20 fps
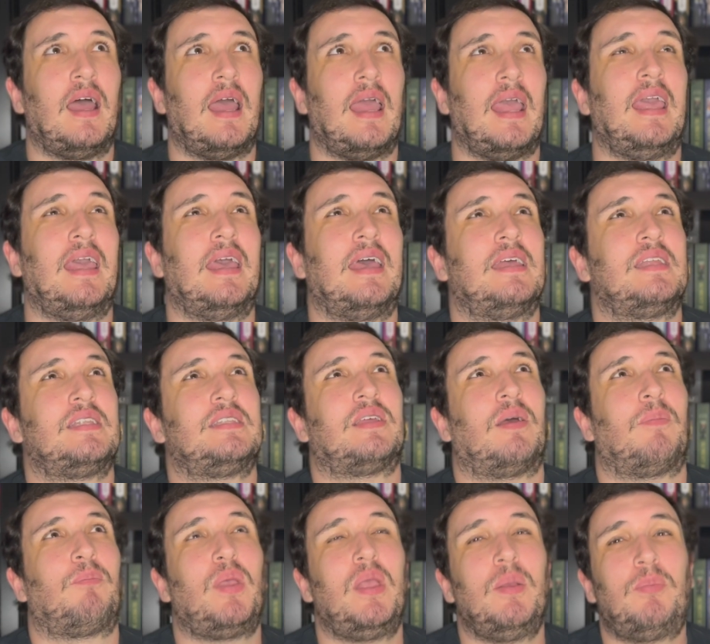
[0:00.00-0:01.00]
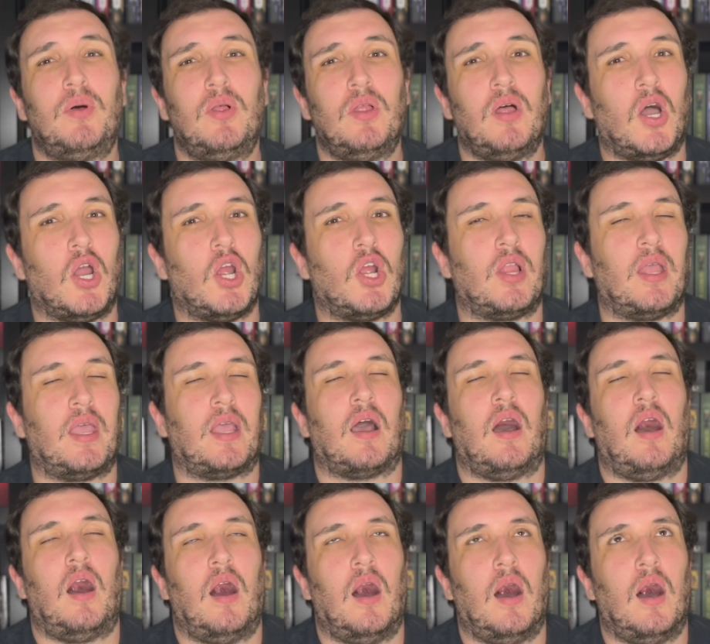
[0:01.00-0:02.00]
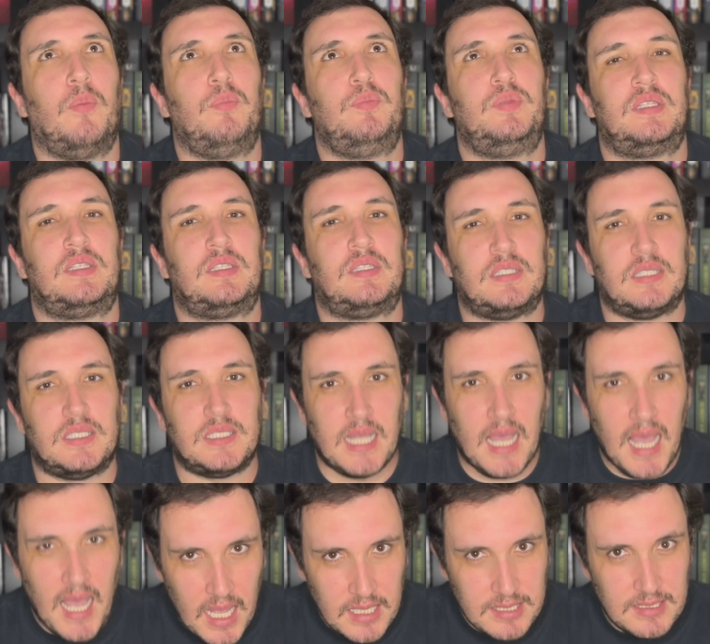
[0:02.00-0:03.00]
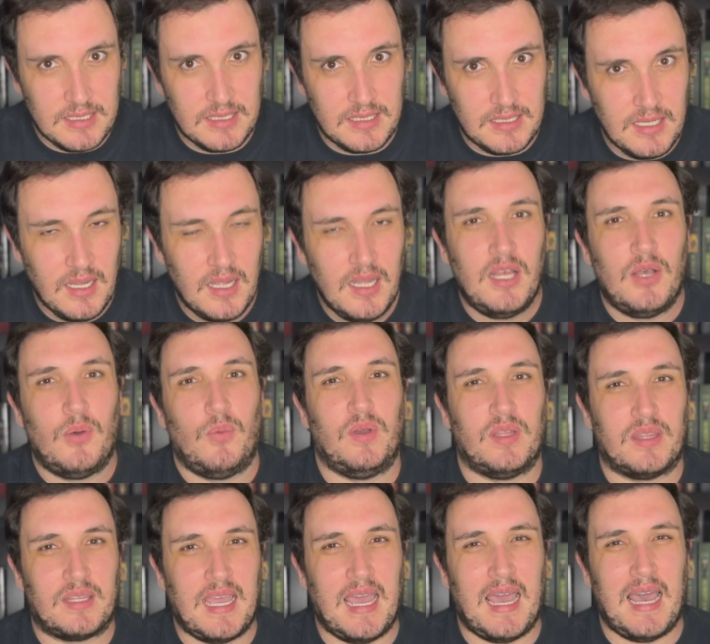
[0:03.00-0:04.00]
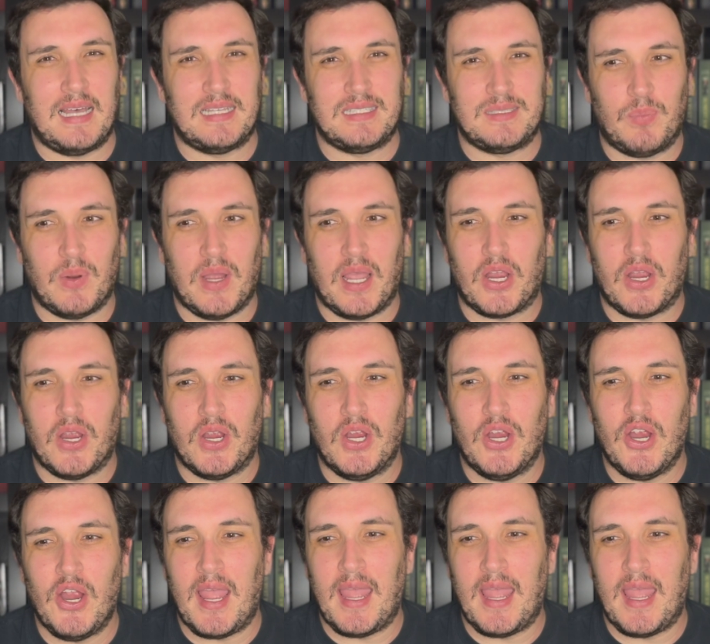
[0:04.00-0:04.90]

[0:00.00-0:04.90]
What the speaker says: And people are like obsessed with Kaz Brecker,